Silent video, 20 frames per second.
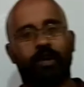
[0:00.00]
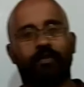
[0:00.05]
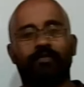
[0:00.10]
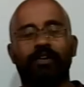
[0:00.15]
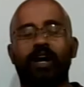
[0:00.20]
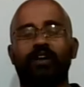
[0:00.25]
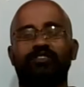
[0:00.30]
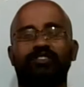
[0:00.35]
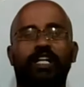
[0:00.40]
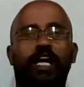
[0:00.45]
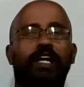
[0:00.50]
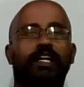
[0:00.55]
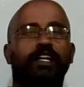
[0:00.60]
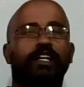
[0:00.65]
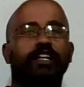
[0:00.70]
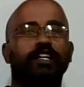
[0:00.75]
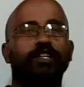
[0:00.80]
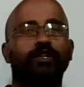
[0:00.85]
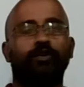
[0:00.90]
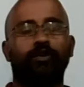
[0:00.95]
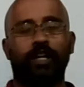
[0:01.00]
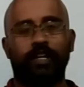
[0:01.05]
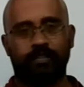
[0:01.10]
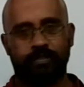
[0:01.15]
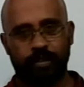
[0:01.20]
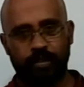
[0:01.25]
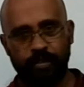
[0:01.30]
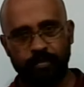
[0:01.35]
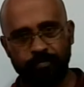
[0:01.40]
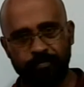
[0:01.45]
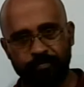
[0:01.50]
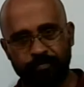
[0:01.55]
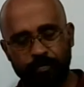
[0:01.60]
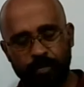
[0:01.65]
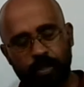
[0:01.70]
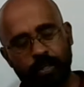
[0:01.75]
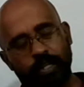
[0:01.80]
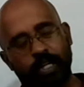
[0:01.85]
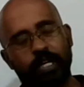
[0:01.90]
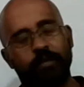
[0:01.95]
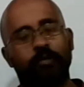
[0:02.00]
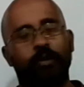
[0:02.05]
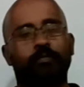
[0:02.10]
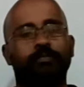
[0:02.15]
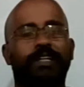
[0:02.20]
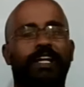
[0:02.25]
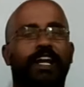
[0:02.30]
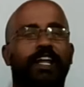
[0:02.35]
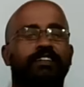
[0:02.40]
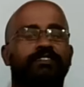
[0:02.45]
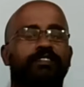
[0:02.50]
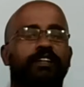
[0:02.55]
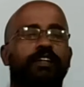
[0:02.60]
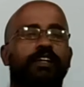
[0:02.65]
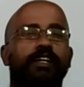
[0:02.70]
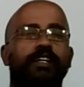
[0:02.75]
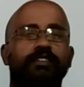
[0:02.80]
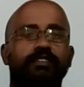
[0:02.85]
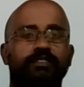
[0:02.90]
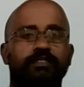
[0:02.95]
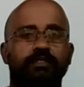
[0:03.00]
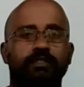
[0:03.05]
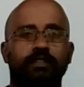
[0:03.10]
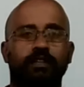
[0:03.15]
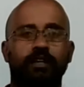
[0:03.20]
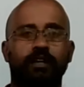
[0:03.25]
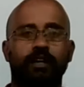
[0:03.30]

we have started a new lesson. Name of the lesson is